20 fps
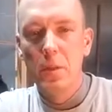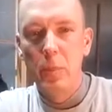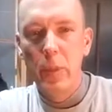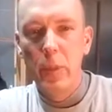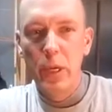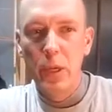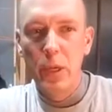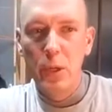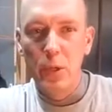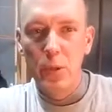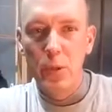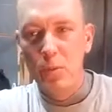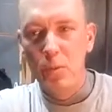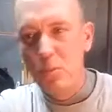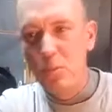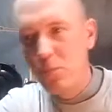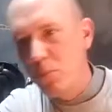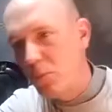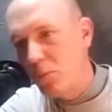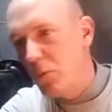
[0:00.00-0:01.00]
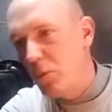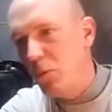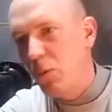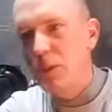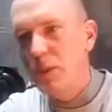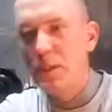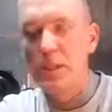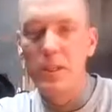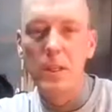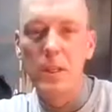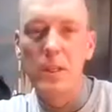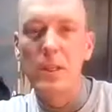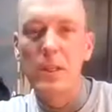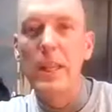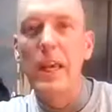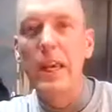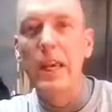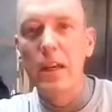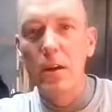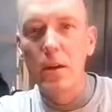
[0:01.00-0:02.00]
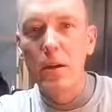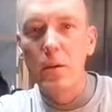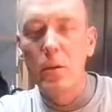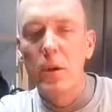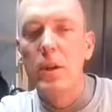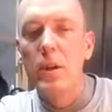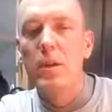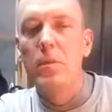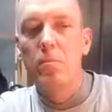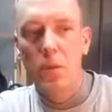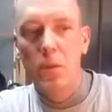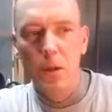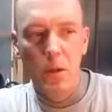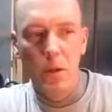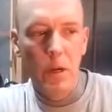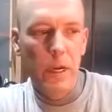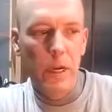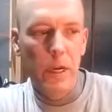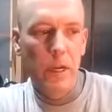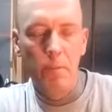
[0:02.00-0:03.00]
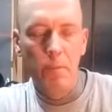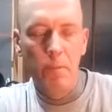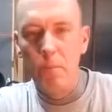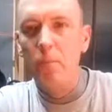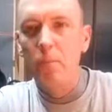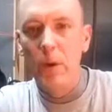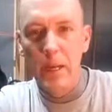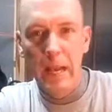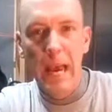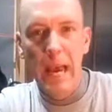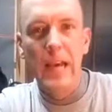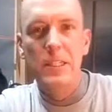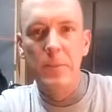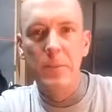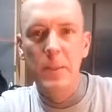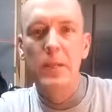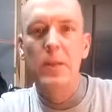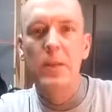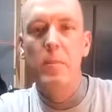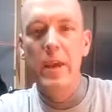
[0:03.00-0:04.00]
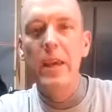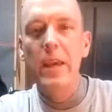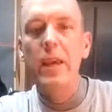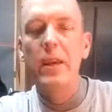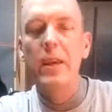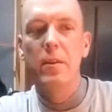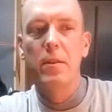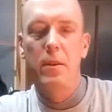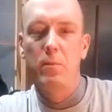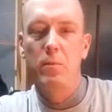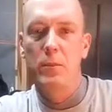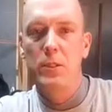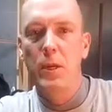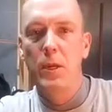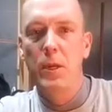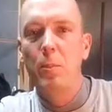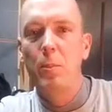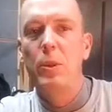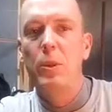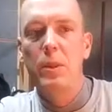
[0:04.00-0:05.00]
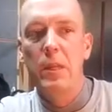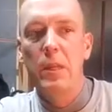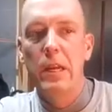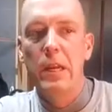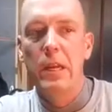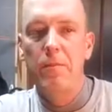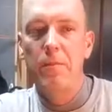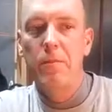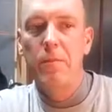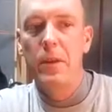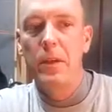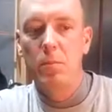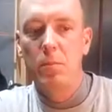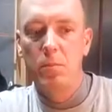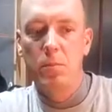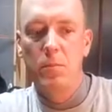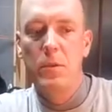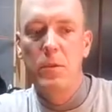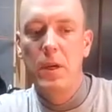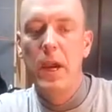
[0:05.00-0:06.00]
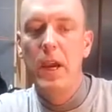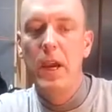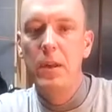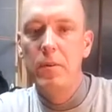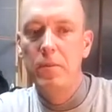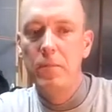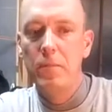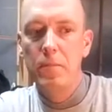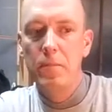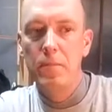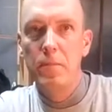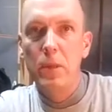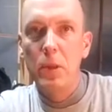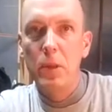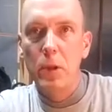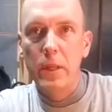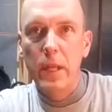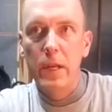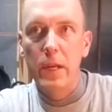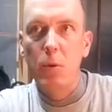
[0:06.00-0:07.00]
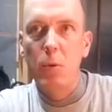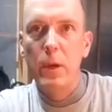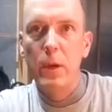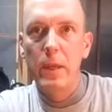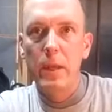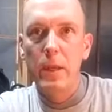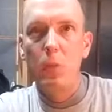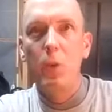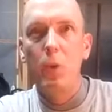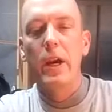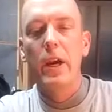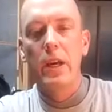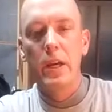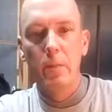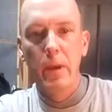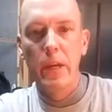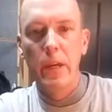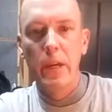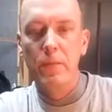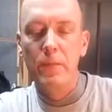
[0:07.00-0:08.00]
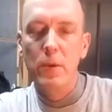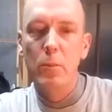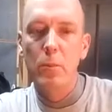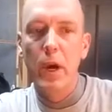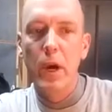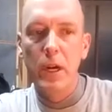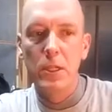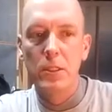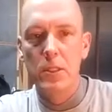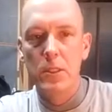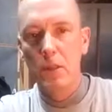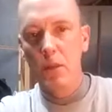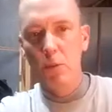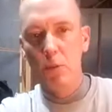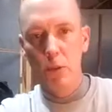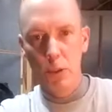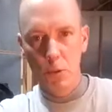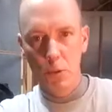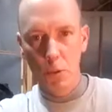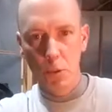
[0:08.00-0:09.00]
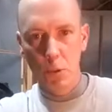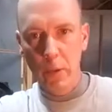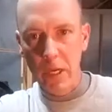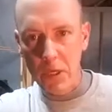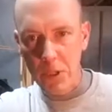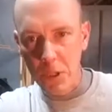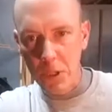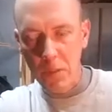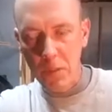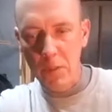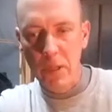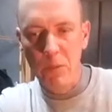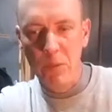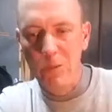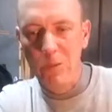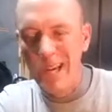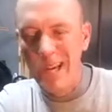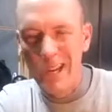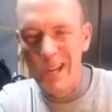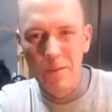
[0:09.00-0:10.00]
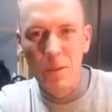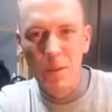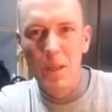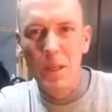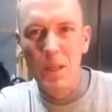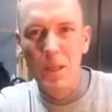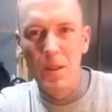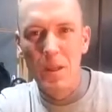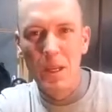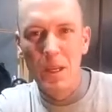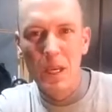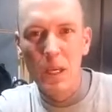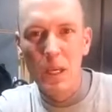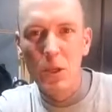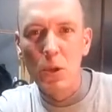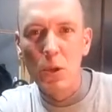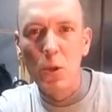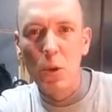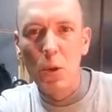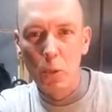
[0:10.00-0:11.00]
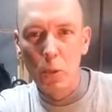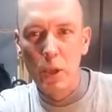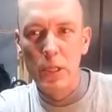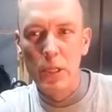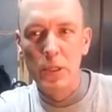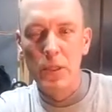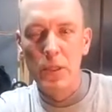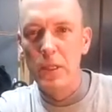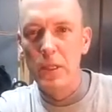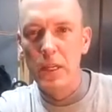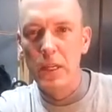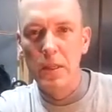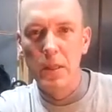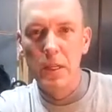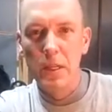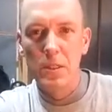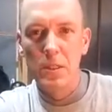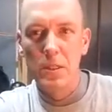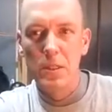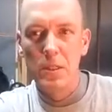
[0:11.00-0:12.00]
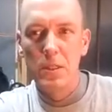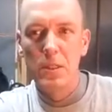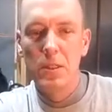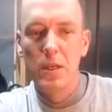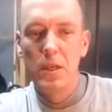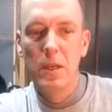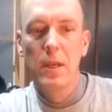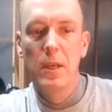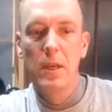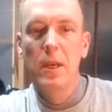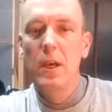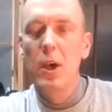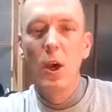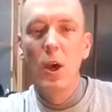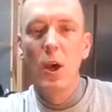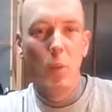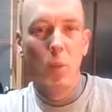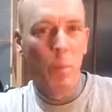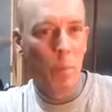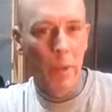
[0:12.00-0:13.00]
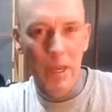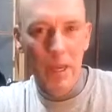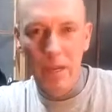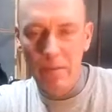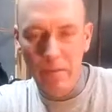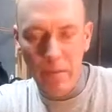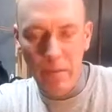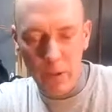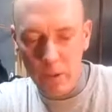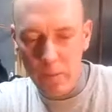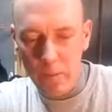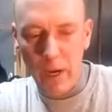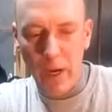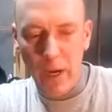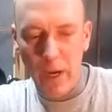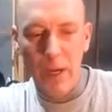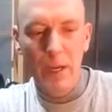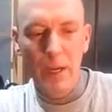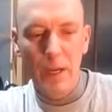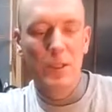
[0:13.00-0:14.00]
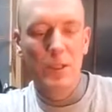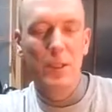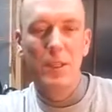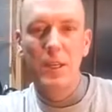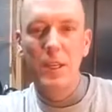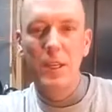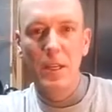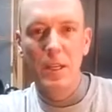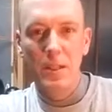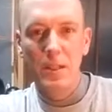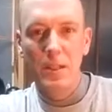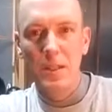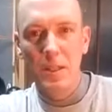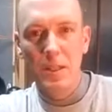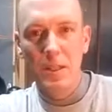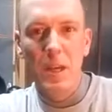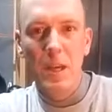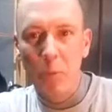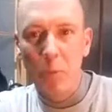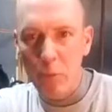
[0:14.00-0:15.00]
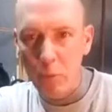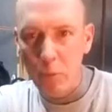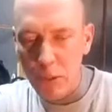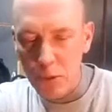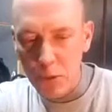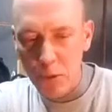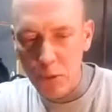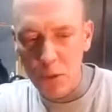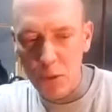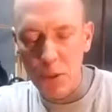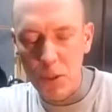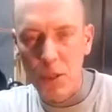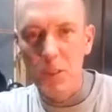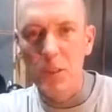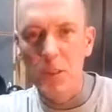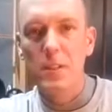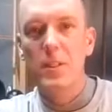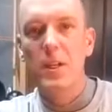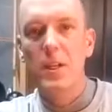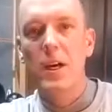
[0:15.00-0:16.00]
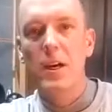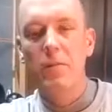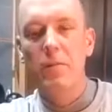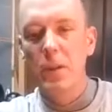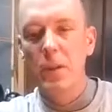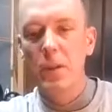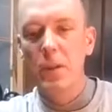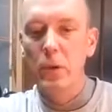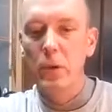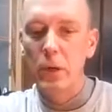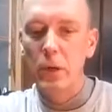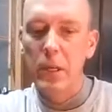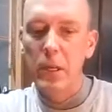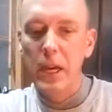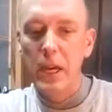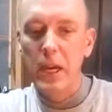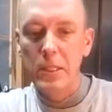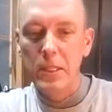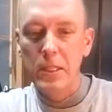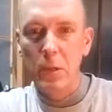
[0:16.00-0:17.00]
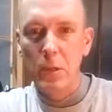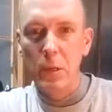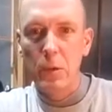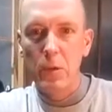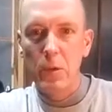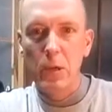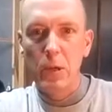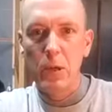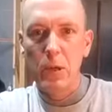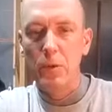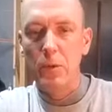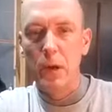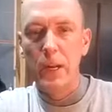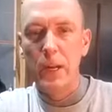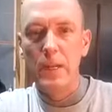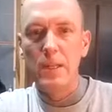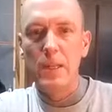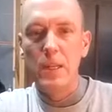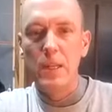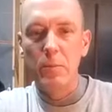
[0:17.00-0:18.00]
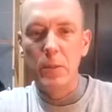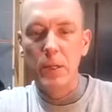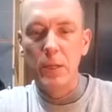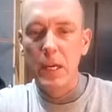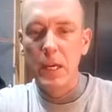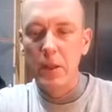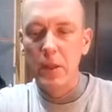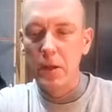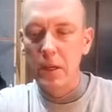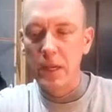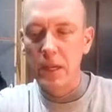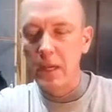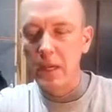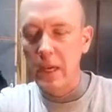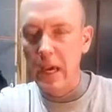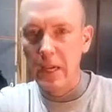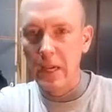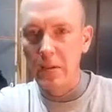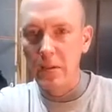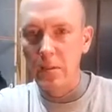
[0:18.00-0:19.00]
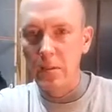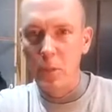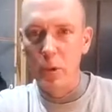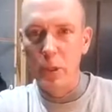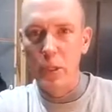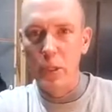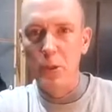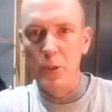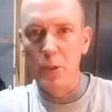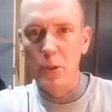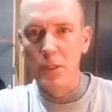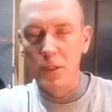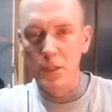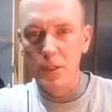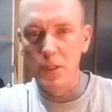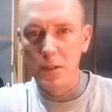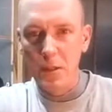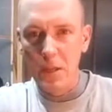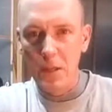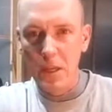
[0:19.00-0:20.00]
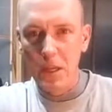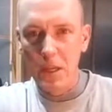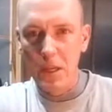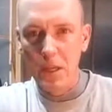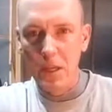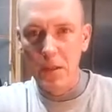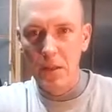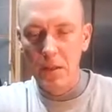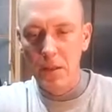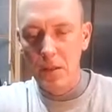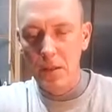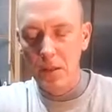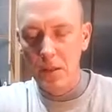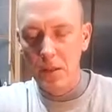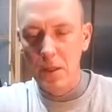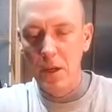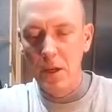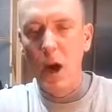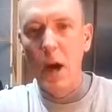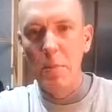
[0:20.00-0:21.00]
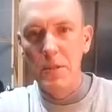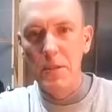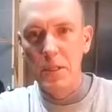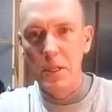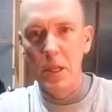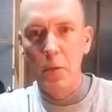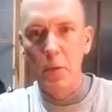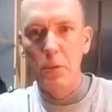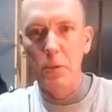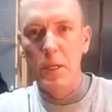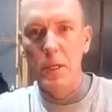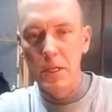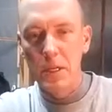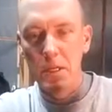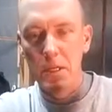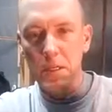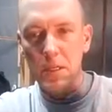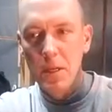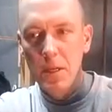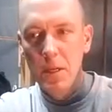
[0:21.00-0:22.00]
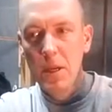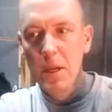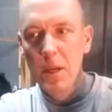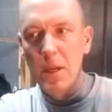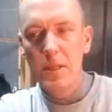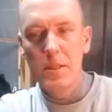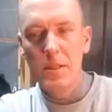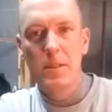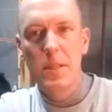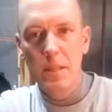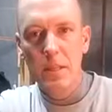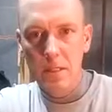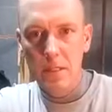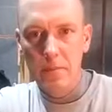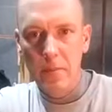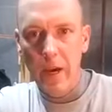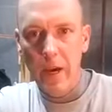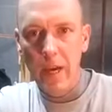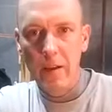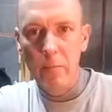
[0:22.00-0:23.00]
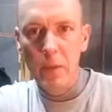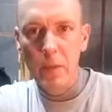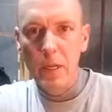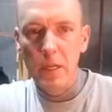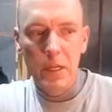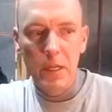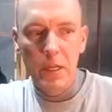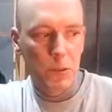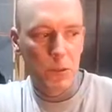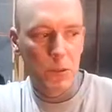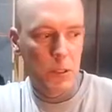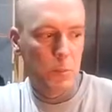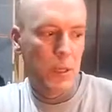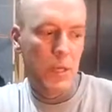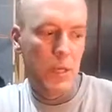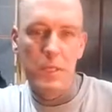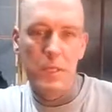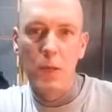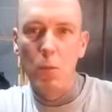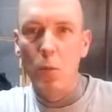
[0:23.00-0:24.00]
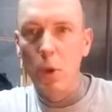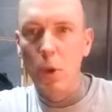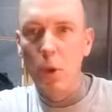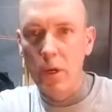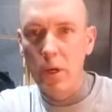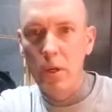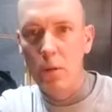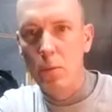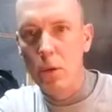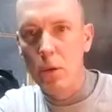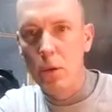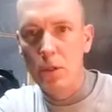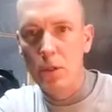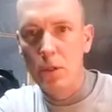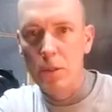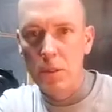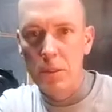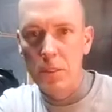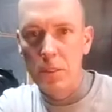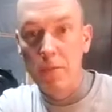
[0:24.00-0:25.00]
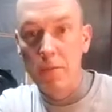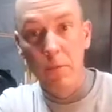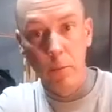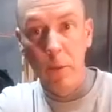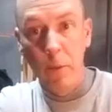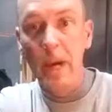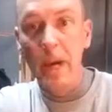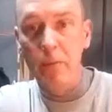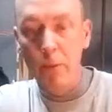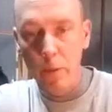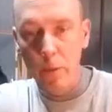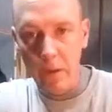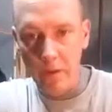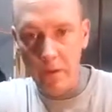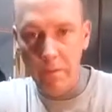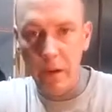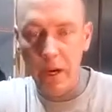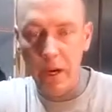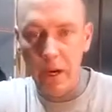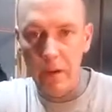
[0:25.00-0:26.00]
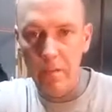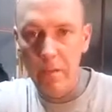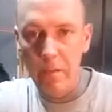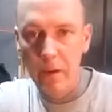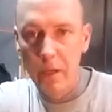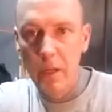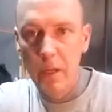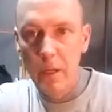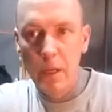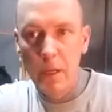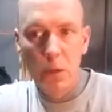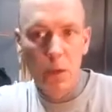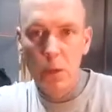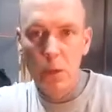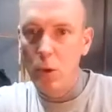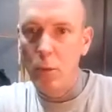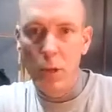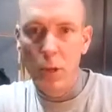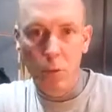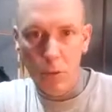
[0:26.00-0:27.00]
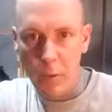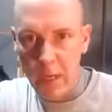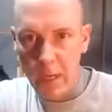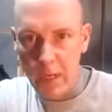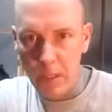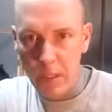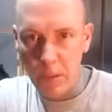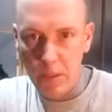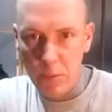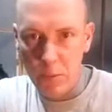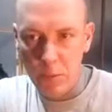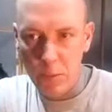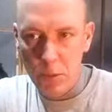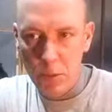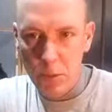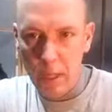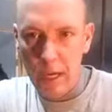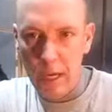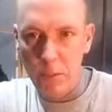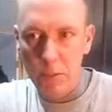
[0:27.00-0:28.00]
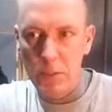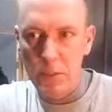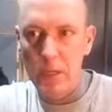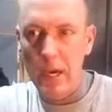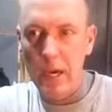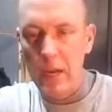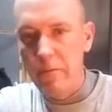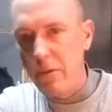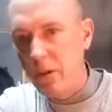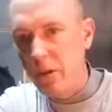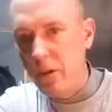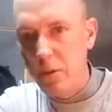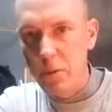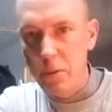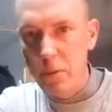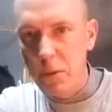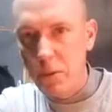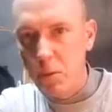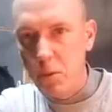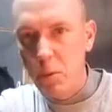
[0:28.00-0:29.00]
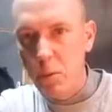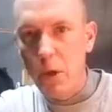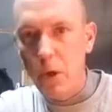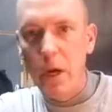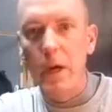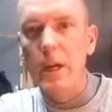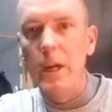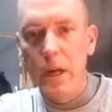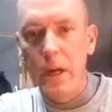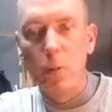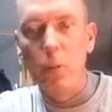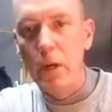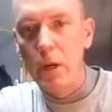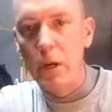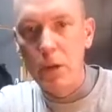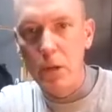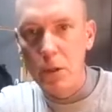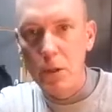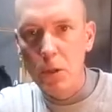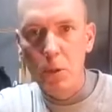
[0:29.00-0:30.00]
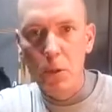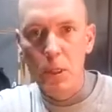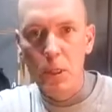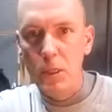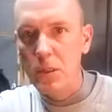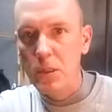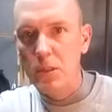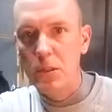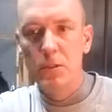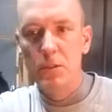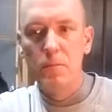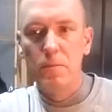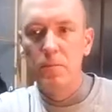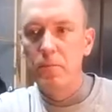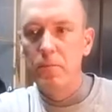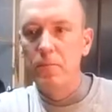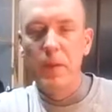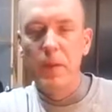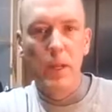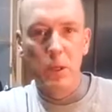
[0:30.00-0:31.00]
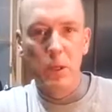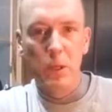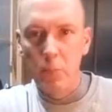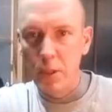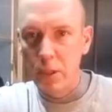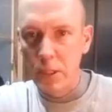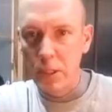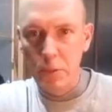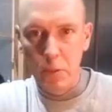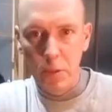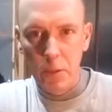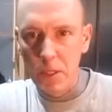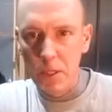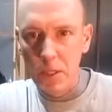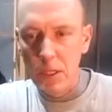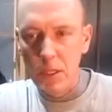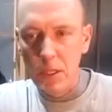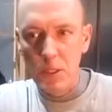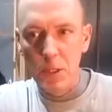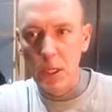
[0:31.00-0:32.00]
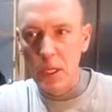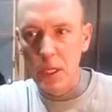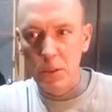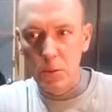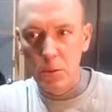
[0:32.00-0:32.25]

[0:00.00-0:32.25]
But it wasn't until later when I had a friend ask me to make them something that it kind of looked like a way. Well, I can make a few bucks to restore my Jeep. That was kind of the end goal originally, and then it just meeting Farrell Fox and his in-depth research on stuff, and then we realized that we were a great team together. He had more interest in the tops and other things, and seats have kind of been an interest because I wanted an original set for my 45. Nobody was making them, so that was kind of another reason why I wanted to do it, and then just fell into place with TJ.